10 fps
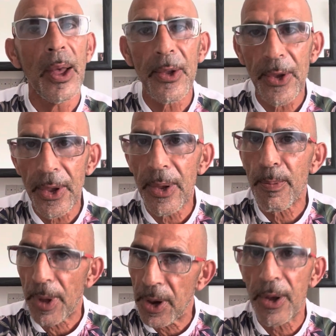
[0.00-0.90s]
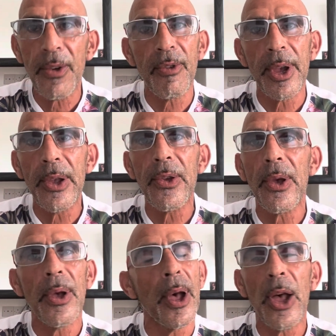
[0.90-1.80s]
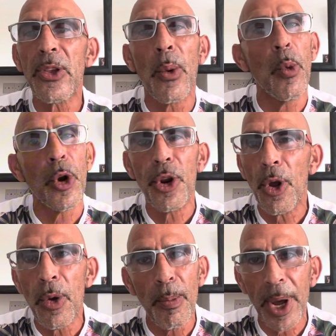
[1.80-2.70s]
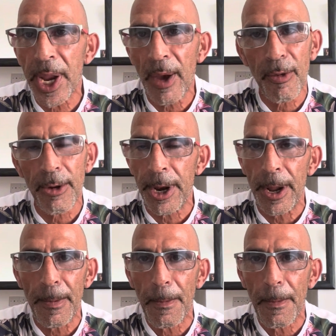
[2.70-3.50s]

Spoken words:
I said, but the good thing is, I don't want no money up front.